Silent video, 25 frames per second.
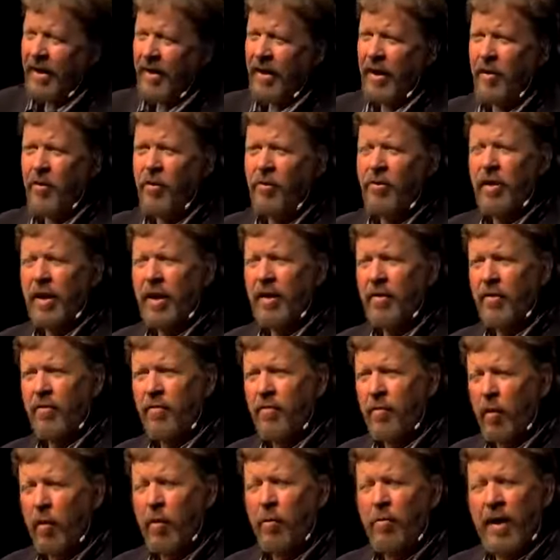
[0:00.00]
They used it as a
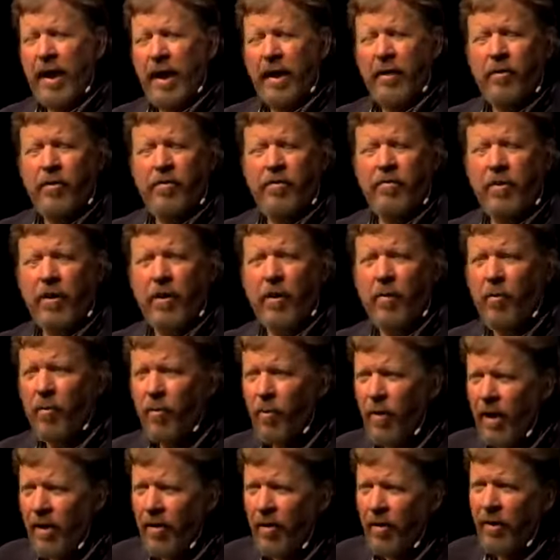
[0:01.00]
verb, and I couldn't figure out
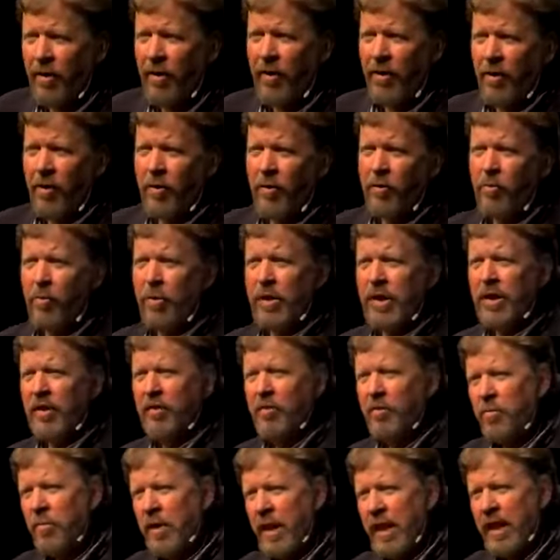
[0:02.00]
what on earth would
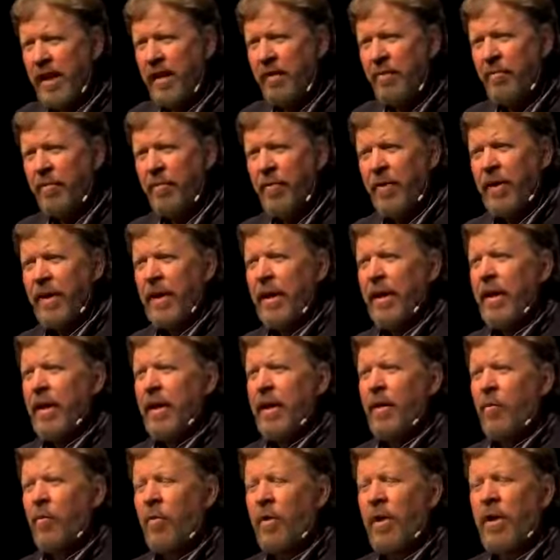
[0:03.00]
this mean.
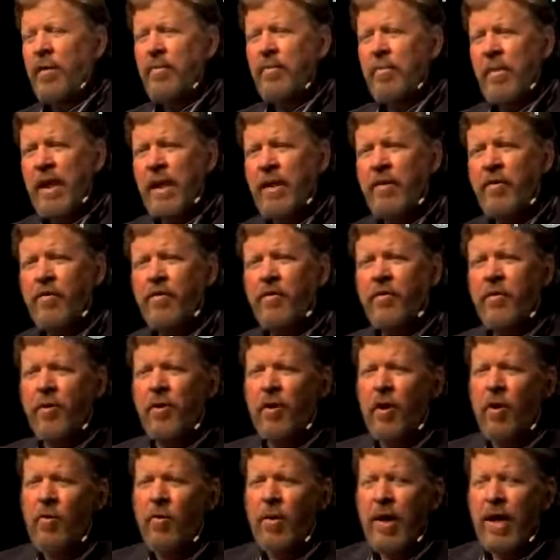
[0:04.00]
Well, it means to
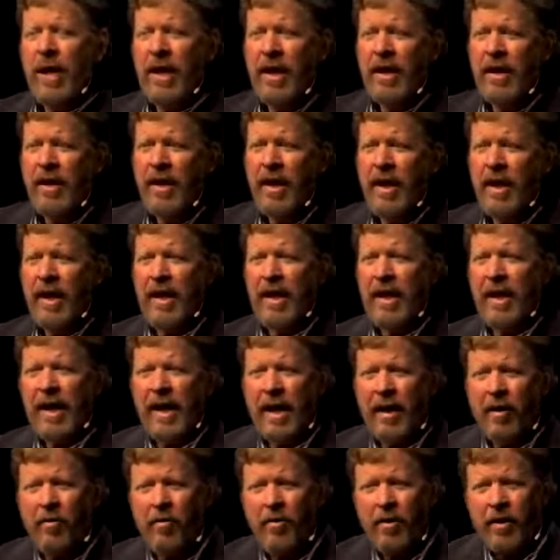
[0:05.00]
go in and
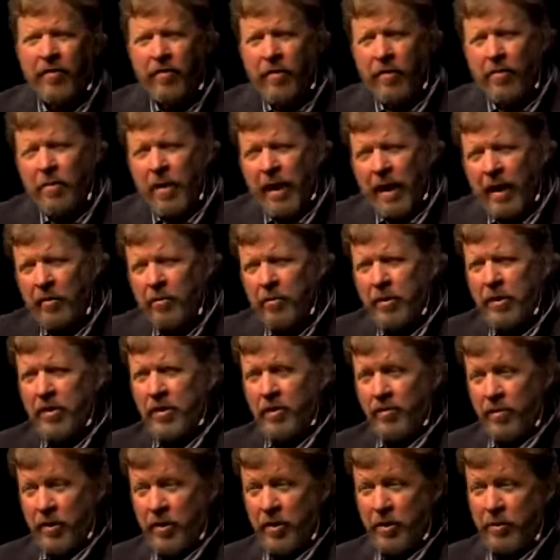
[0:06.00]
out of the boundaries
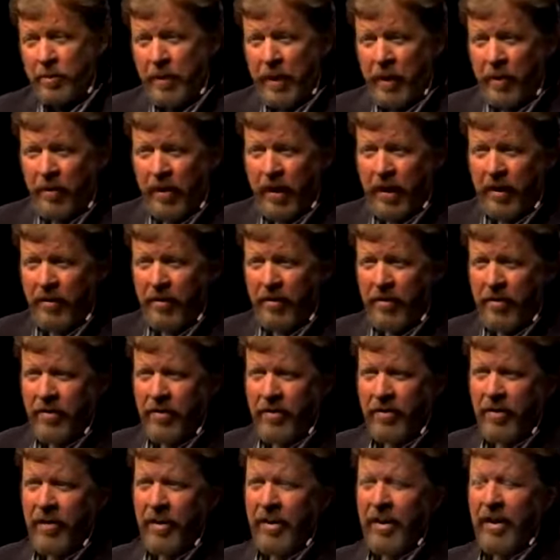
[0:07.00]
of experience.
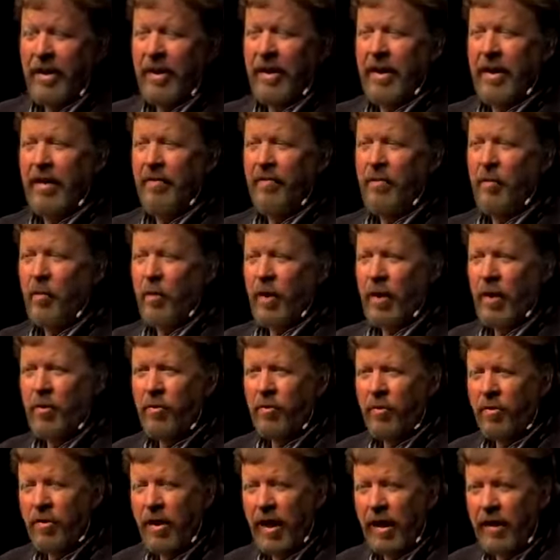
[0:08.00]
If you want to
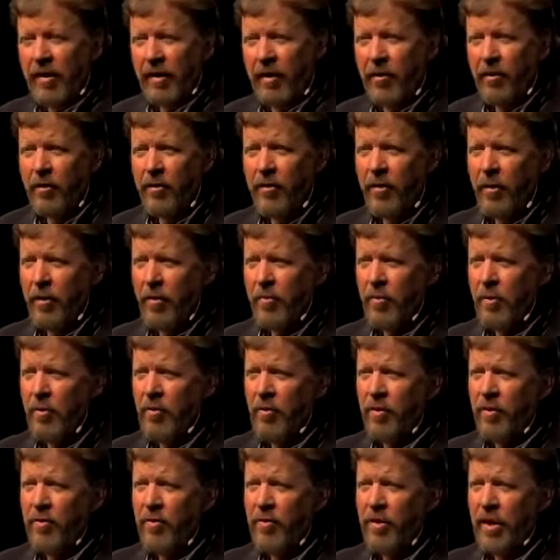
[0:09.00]
use a technical term, you
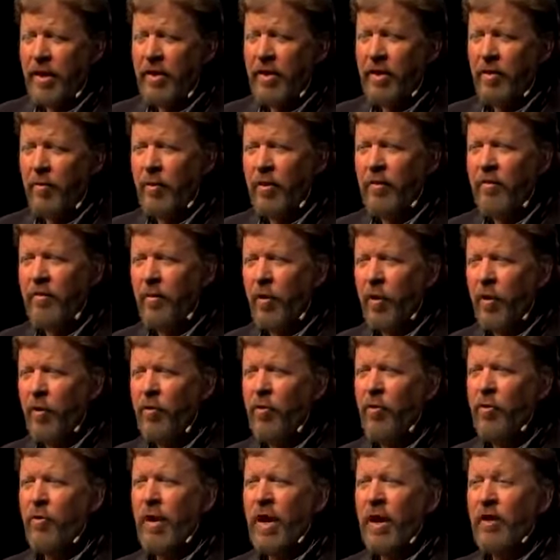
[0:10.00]
can say that it refers
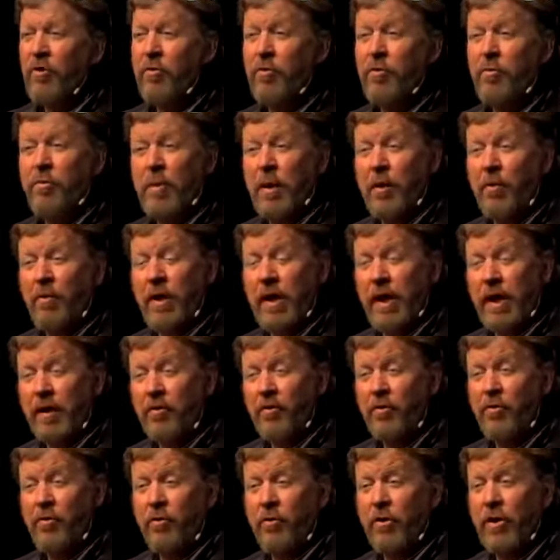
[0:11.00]
to
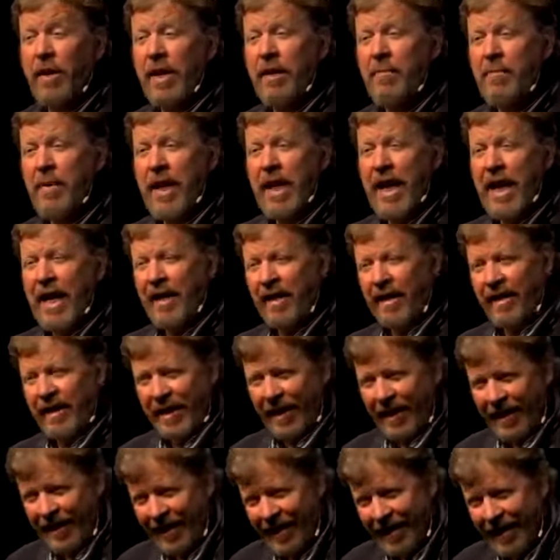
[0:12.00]
experiential
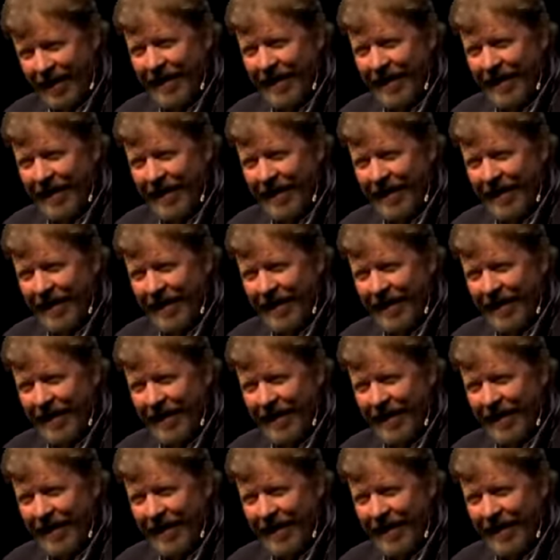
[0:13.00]
liminality.